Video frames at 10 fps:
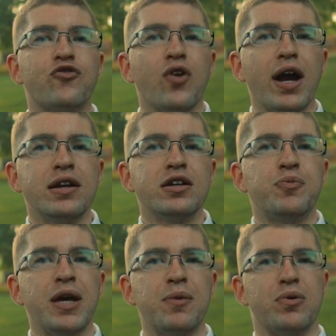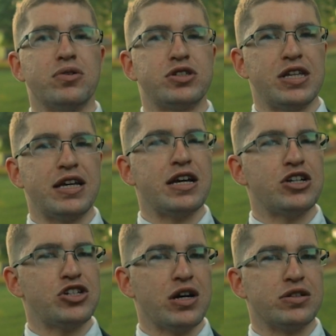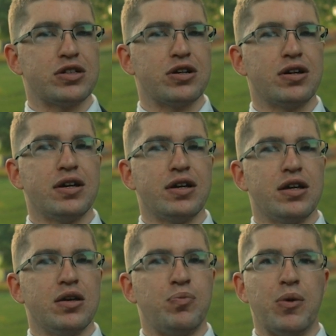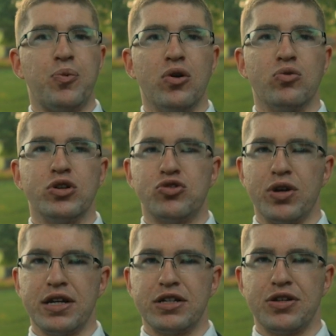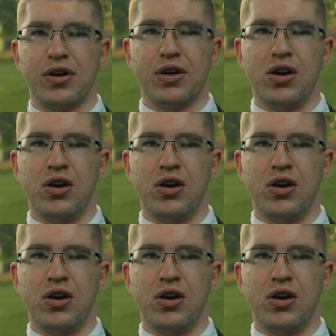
frightened people seeking shelter, people retreating to their